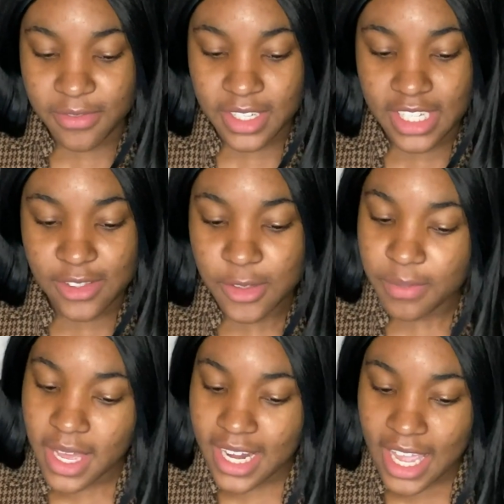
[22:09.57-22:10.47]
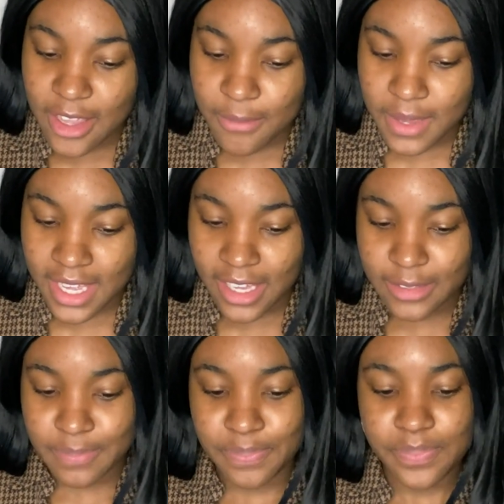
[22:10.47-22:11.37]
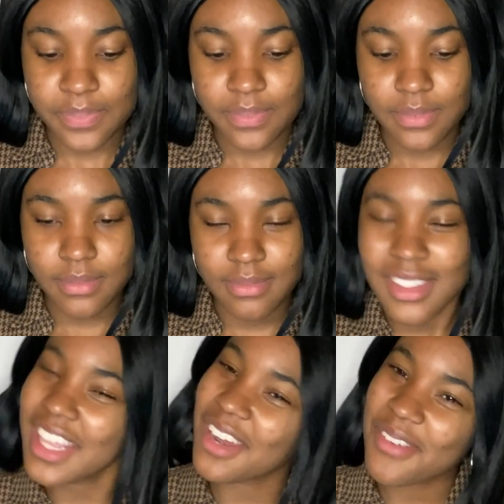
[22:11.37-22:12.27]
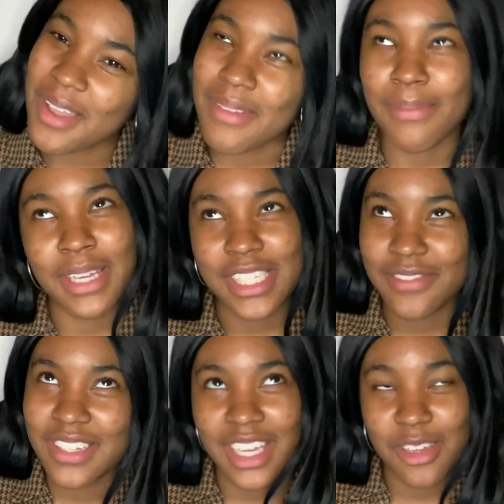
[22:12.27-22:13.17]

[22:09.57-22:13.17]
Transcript: fee to apply to AUP. Oh, kind of rhyme. Application fee at